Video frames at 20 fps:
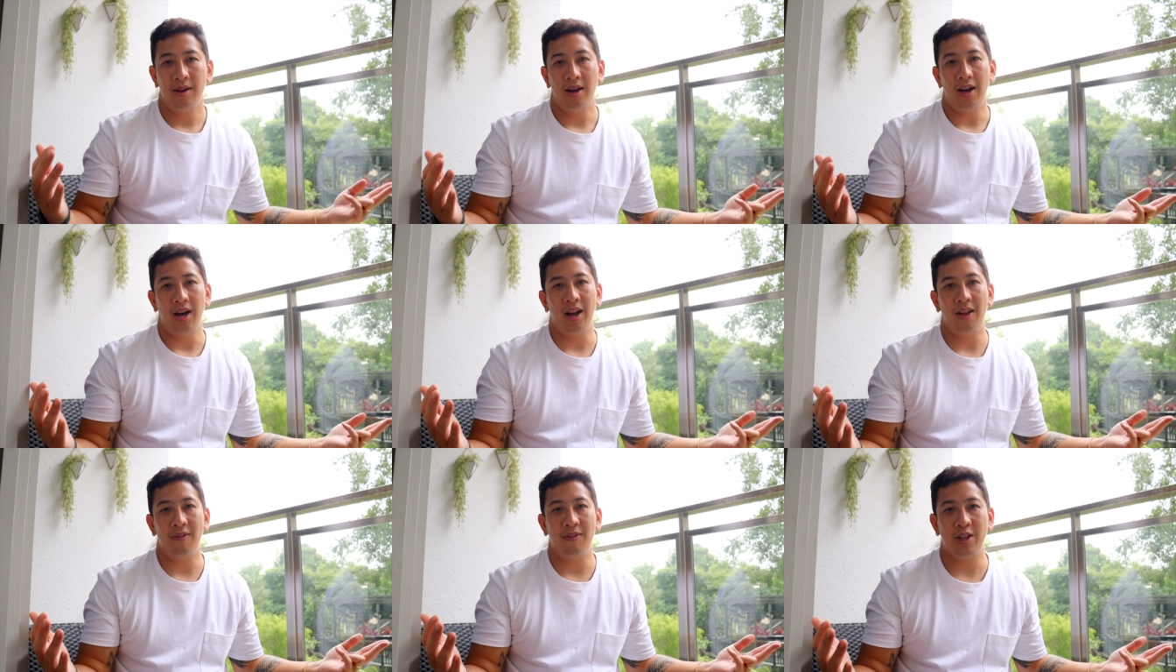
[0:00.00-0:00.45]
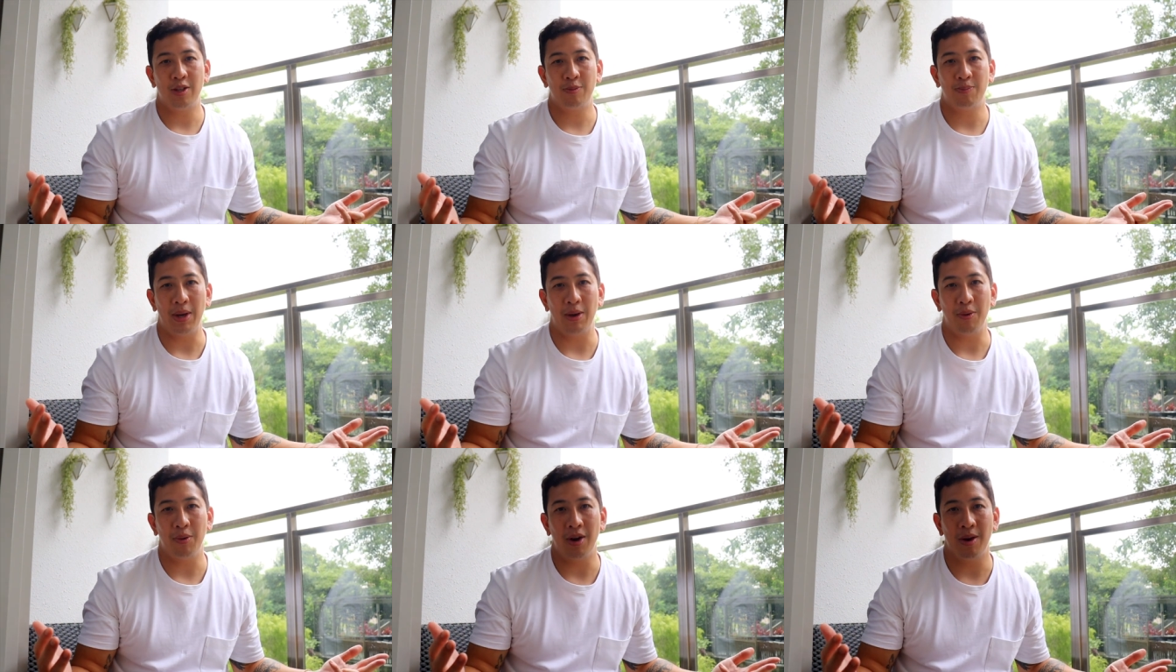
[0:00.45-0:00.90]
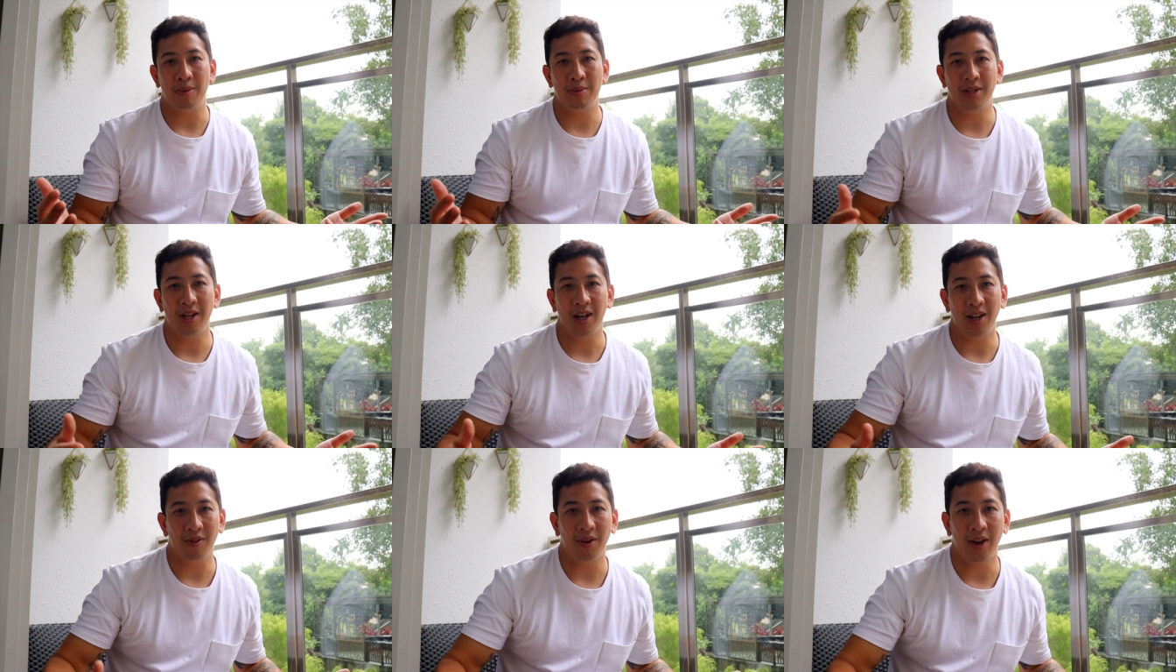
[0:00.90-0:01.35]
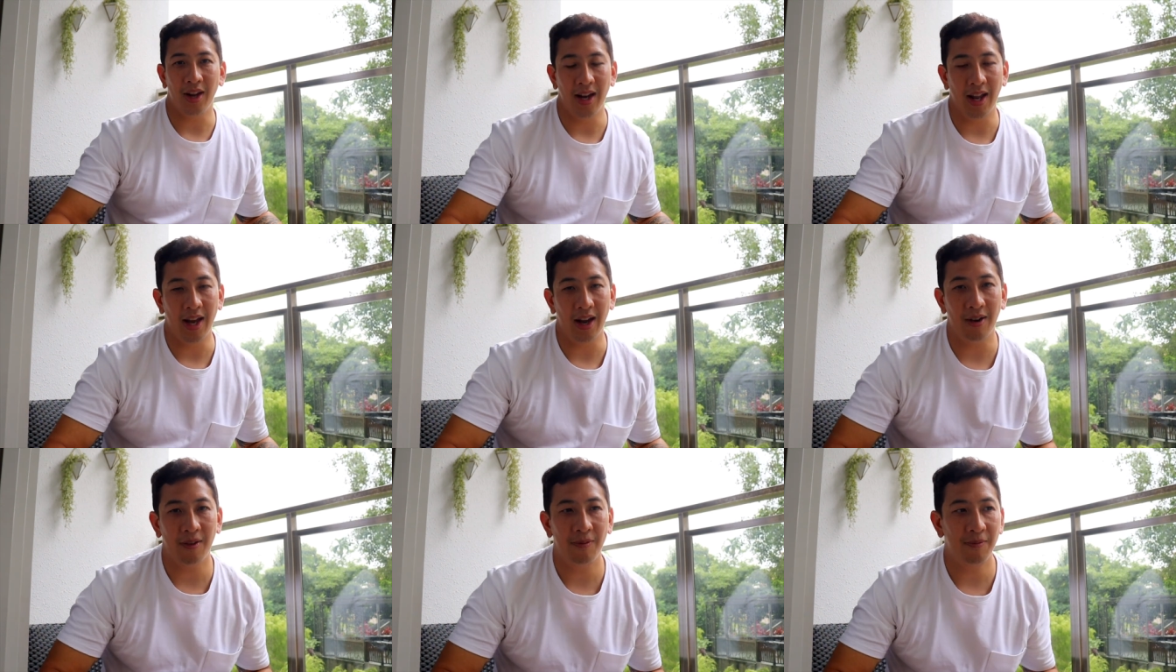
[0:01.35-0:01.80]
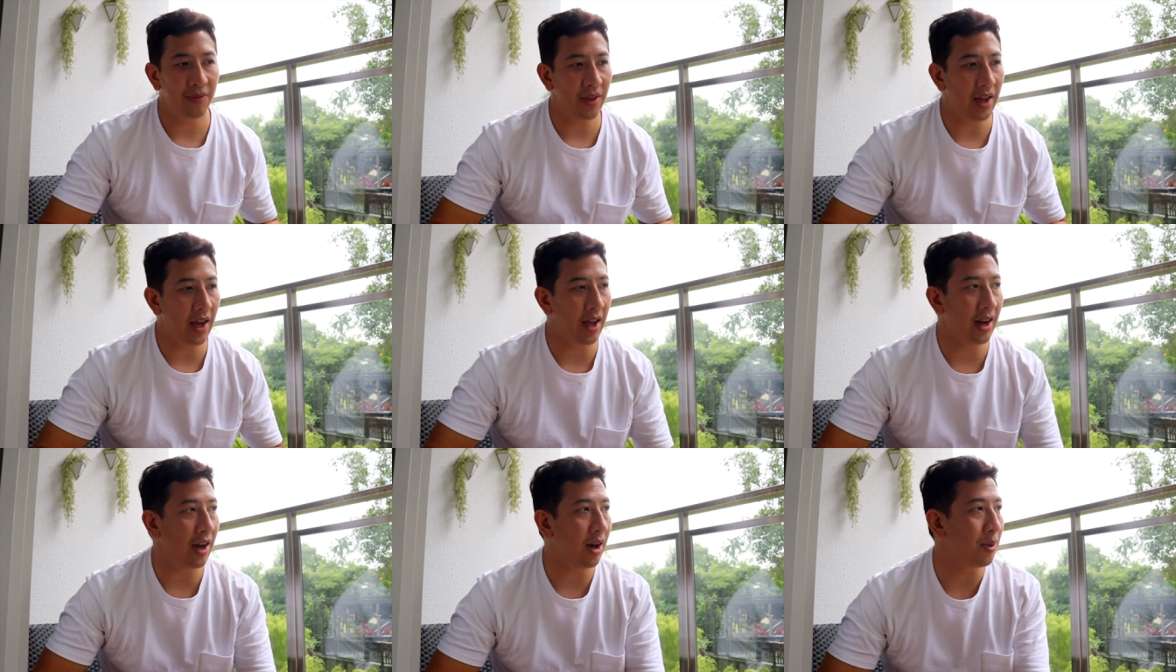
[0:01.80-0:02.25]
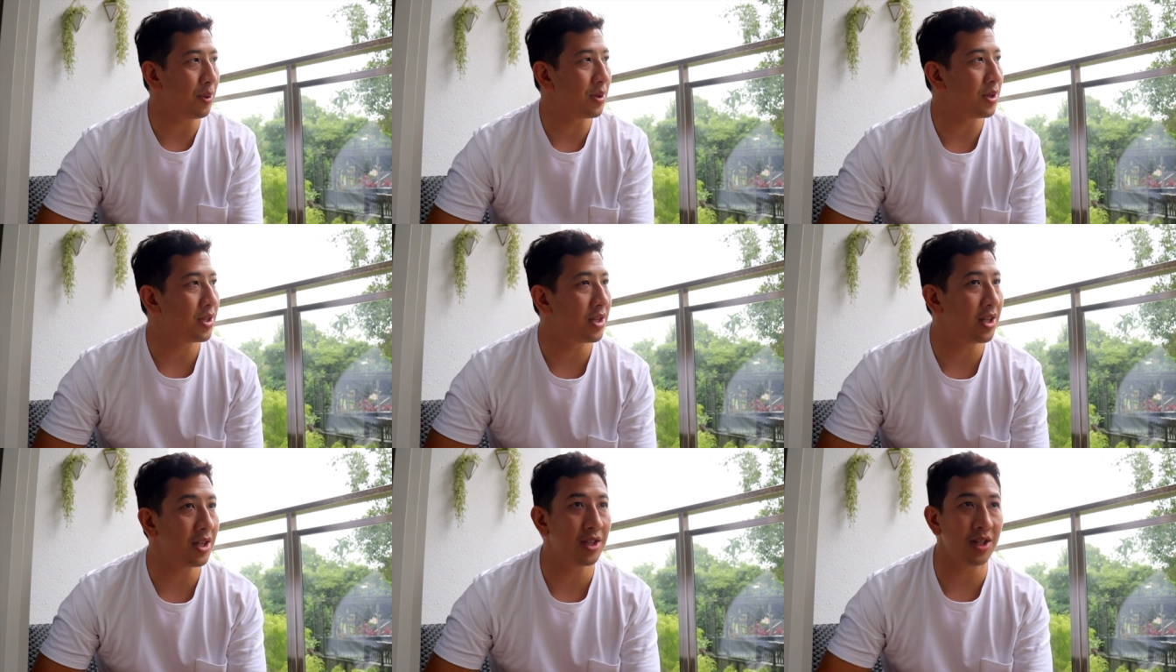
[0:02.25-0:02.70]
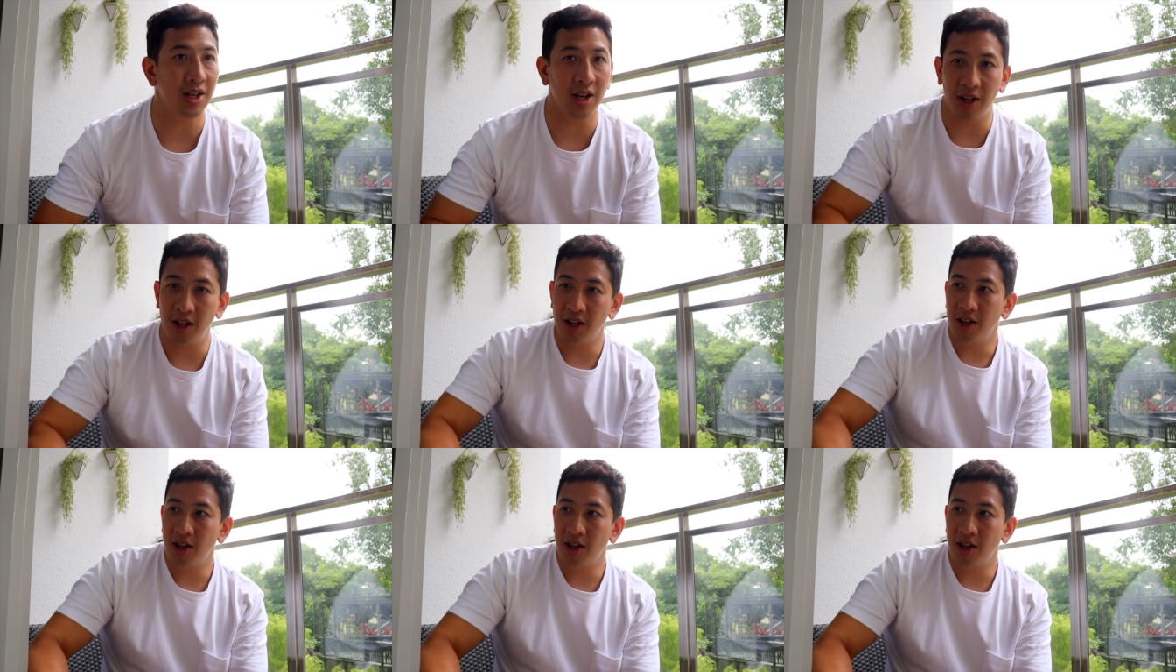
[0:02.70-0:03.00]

I love this bit where I'm sitting right now. And I was just,